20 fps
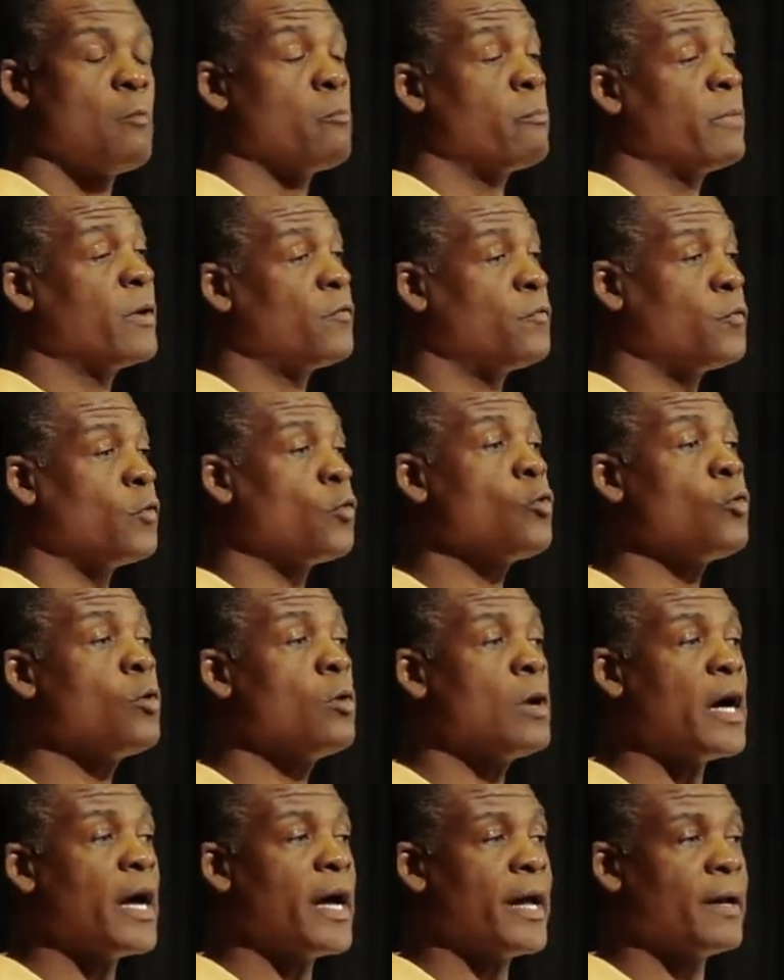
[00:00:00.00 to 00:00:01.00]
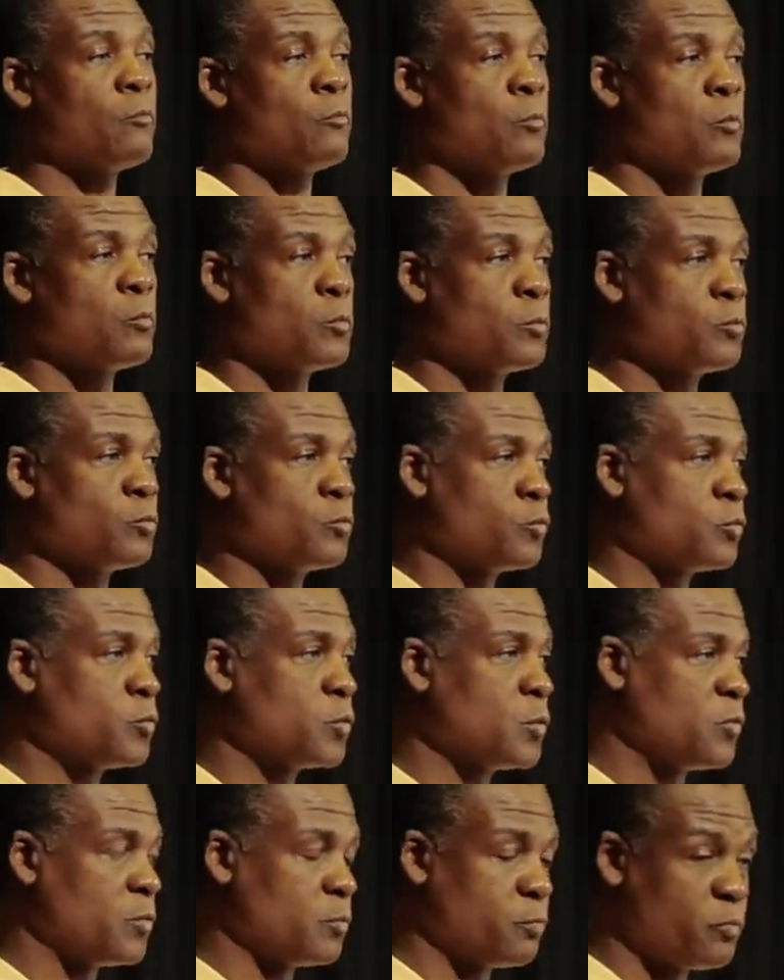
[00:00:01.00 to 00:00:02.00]
Before I
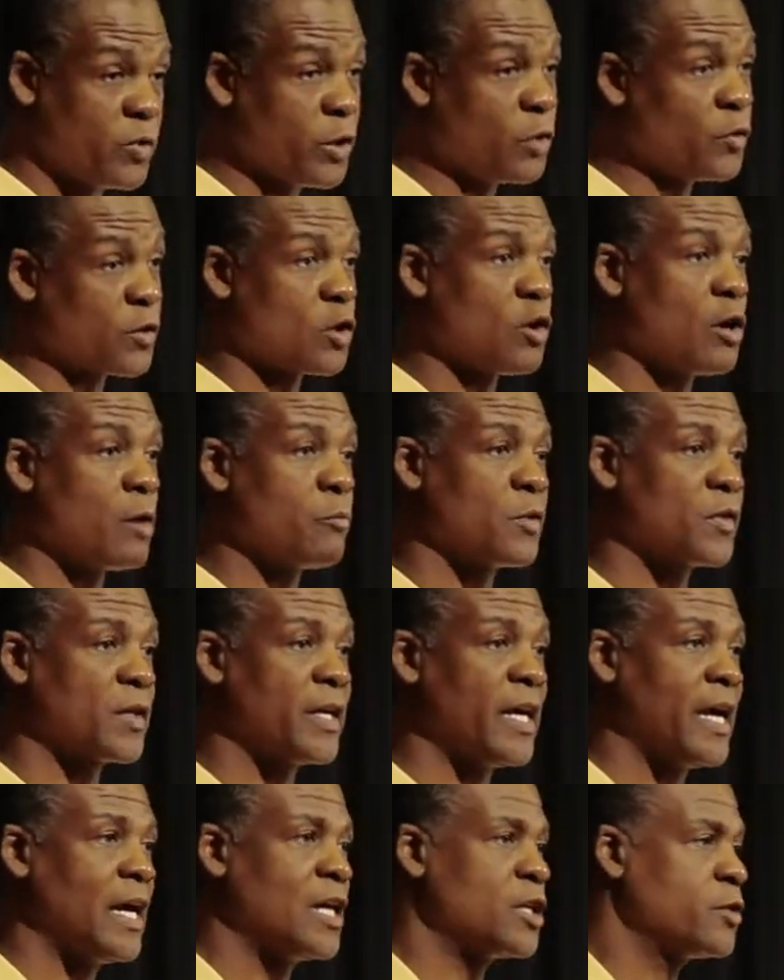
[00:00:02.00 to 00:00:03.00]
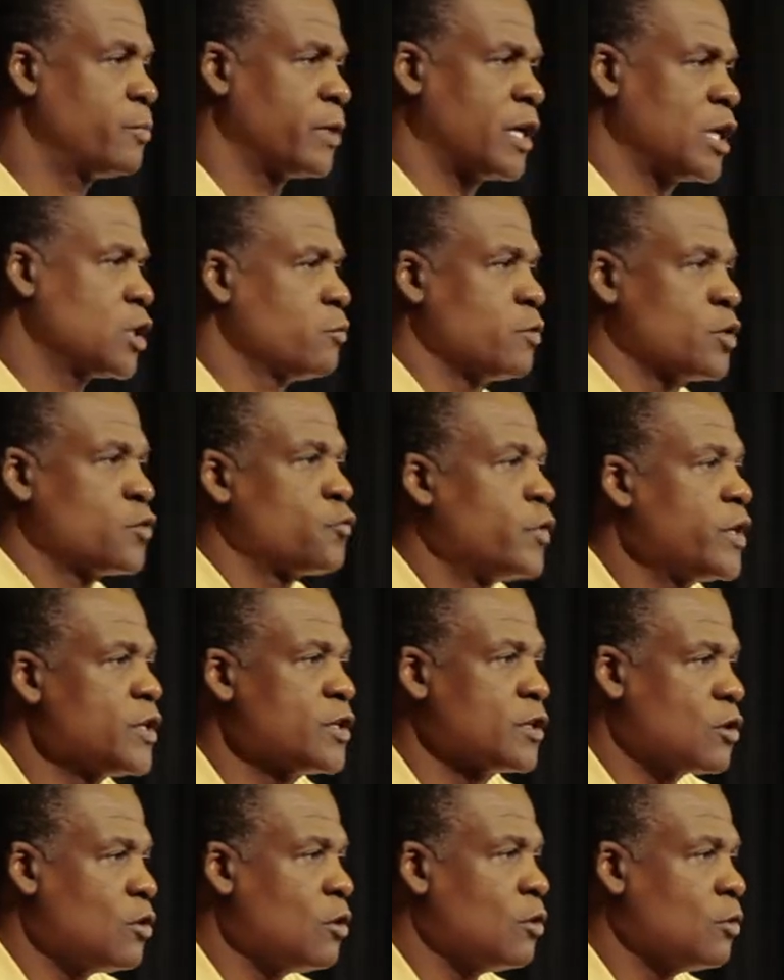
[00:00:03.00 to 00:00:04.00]
filled the up with gas because it was
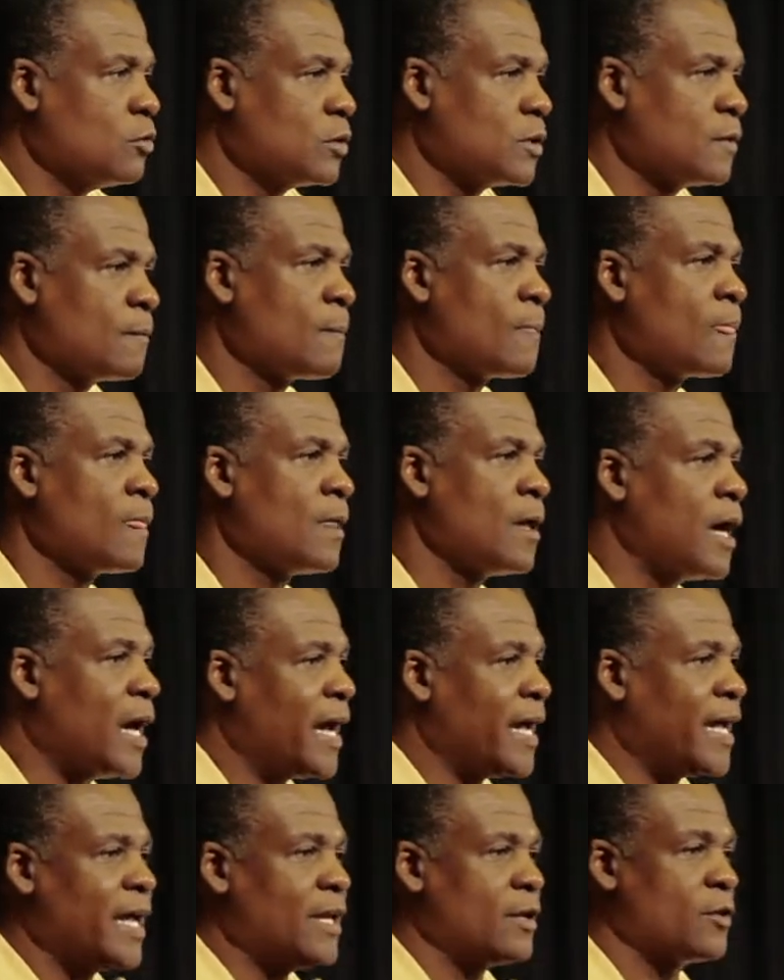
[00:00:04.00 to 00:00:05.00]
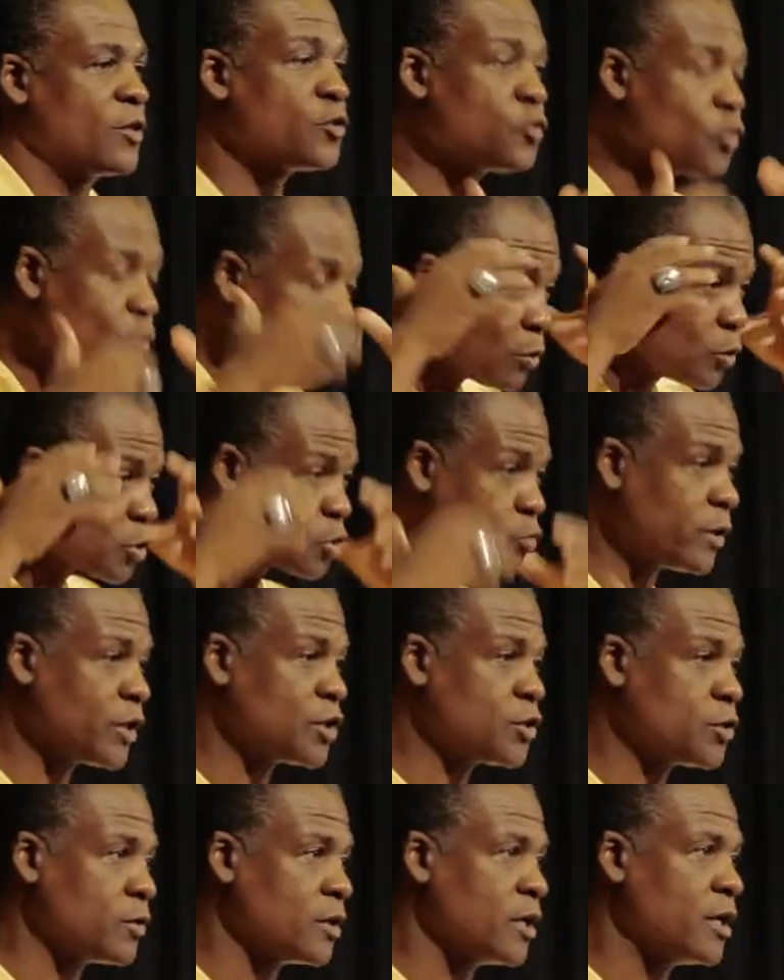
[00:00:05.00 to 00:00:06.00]
freezing cold, I had a thermal
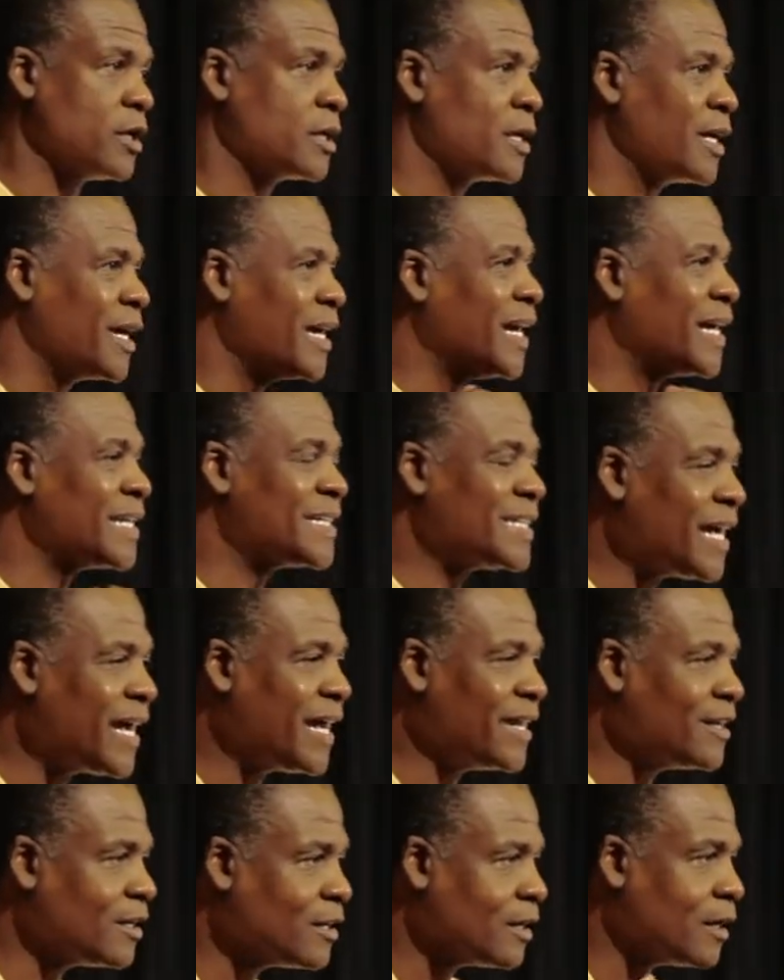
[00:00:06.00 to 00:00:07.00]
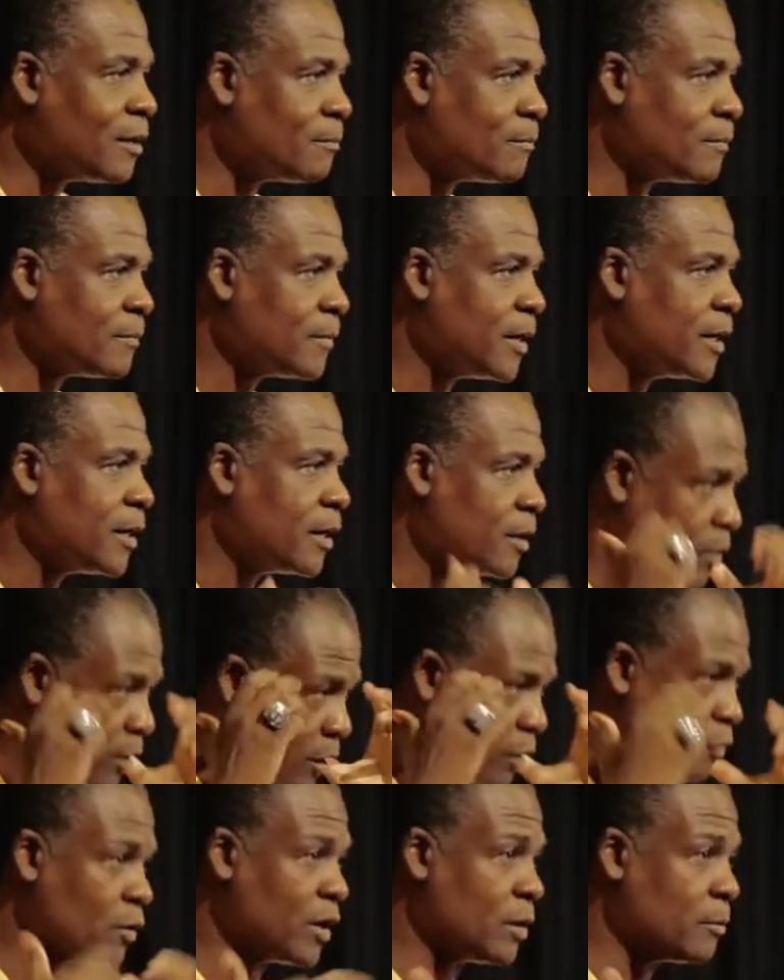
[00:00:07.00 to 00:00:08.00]
sweatshirt on and I tied it up
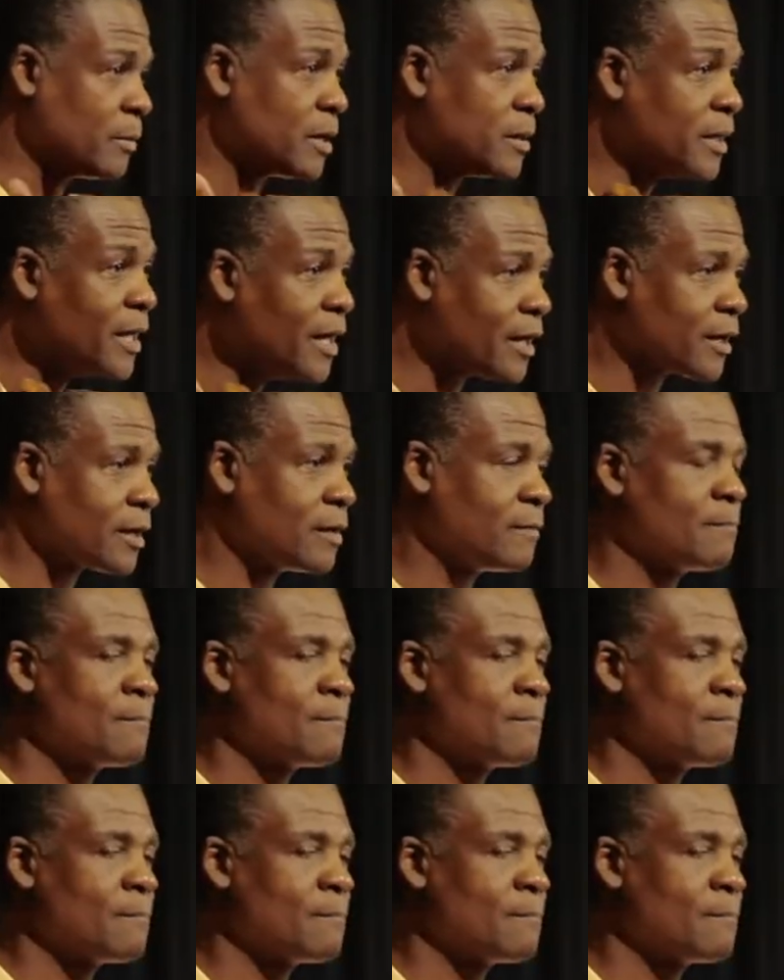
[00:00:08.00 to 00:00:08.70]
around my neck.